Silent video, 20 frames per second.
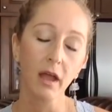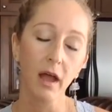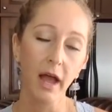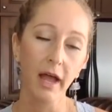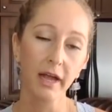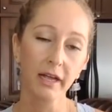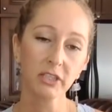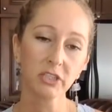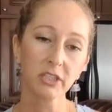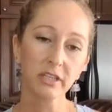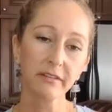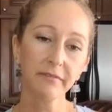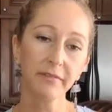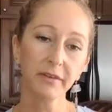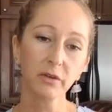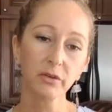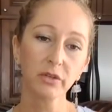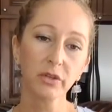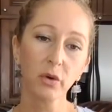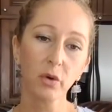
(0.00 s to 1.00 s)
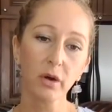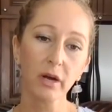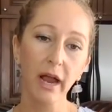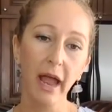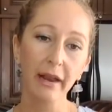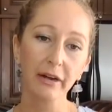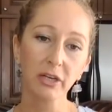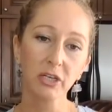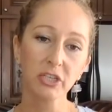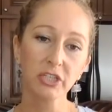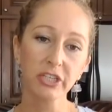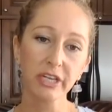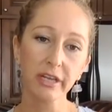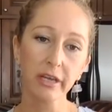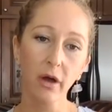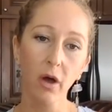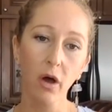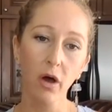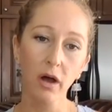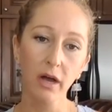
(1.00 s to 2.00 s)
Actually feel your energy
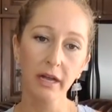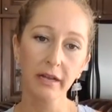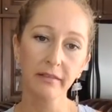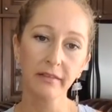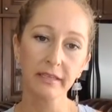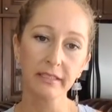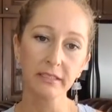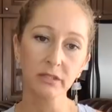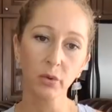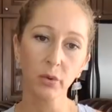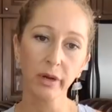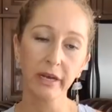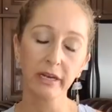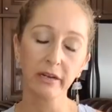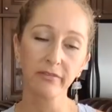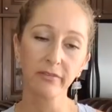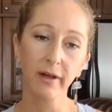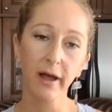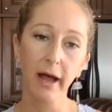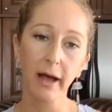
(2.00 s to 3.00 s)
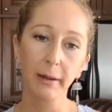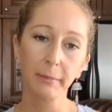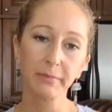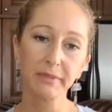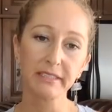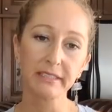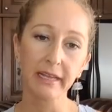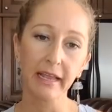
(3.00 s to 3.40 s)
on this Queen of Cups.